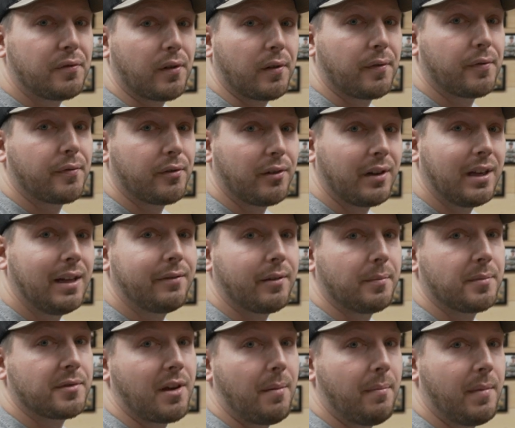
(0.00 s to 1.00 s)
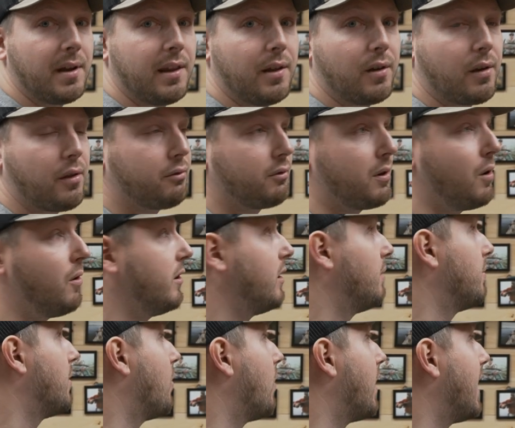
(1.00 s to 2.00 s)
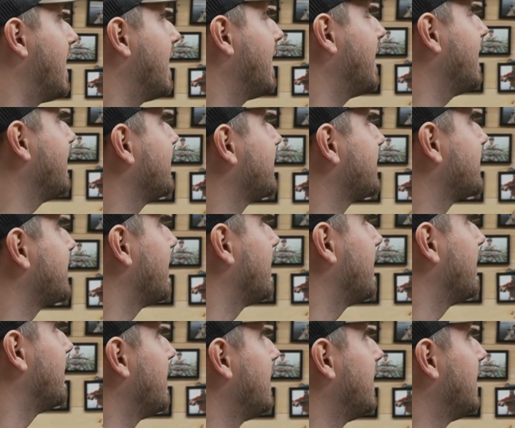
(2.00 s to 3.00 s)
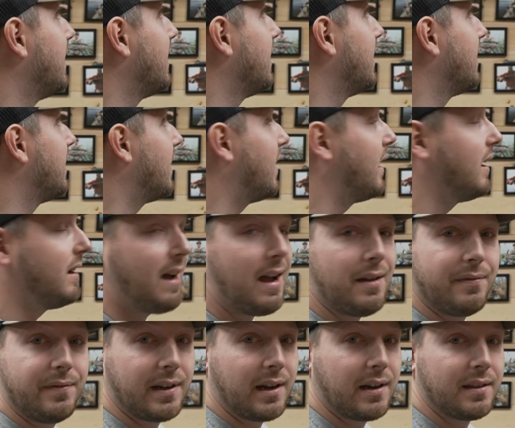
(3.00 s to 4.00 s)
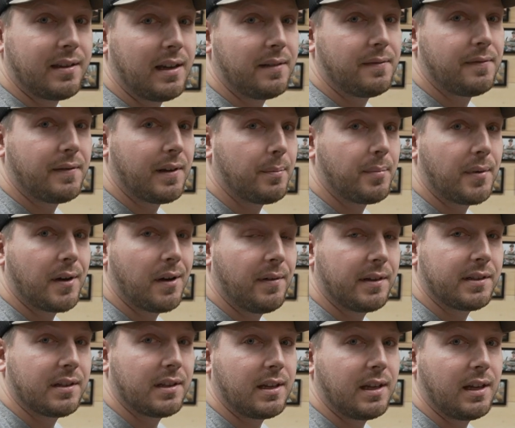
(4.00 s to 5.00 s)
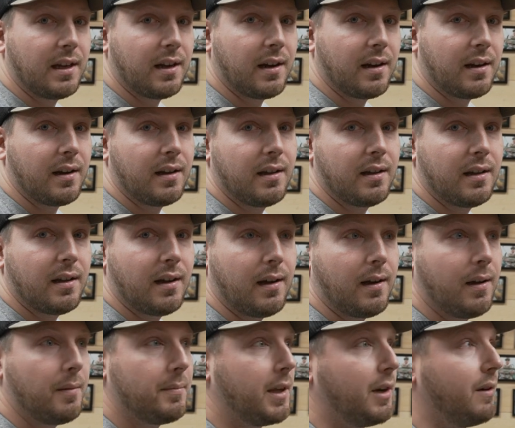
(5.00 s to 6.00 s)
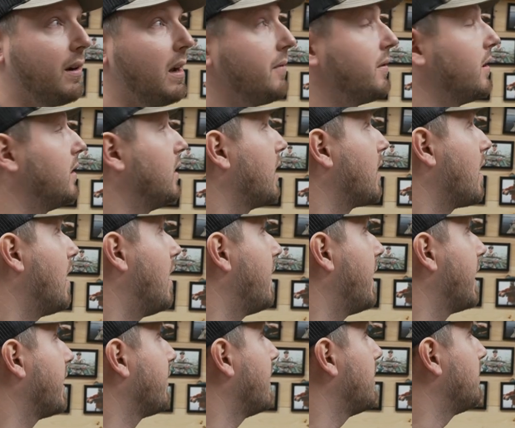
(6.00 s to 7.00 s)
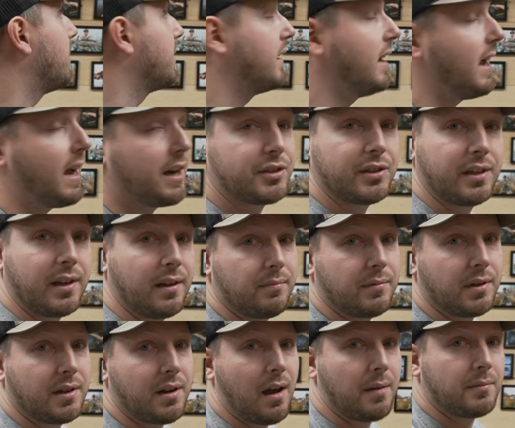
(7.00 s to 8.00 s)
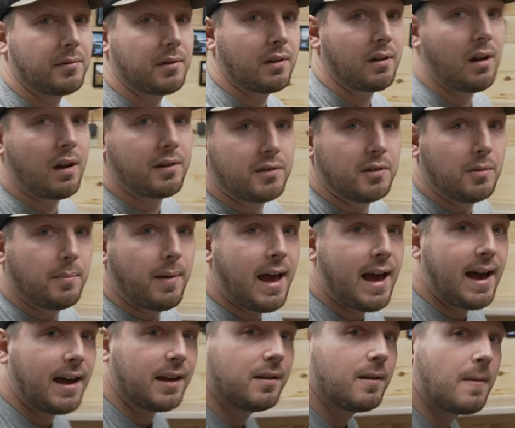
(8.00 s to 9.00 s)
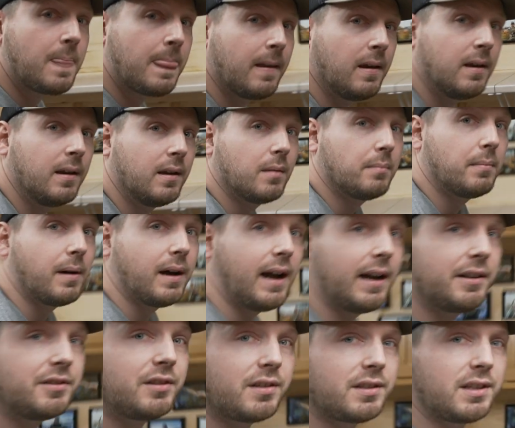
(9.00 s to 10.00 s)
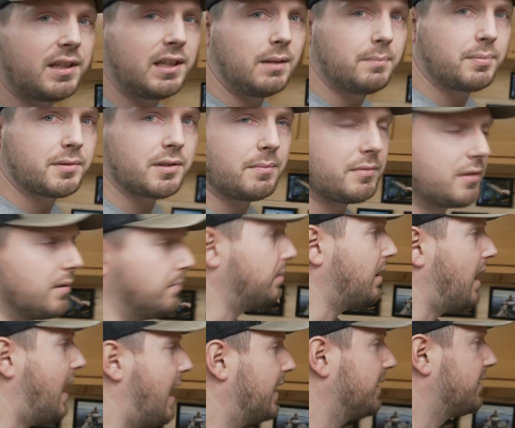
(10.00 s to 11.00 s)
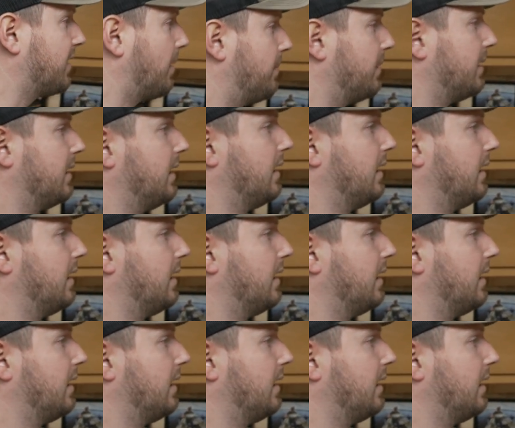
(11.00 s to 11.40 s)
for free from somebody. They're throwing them away, so I figured they'd fit perfect in here. They don't have to look all that great, but they actually, they're not too bad. But I just keep some supplies up in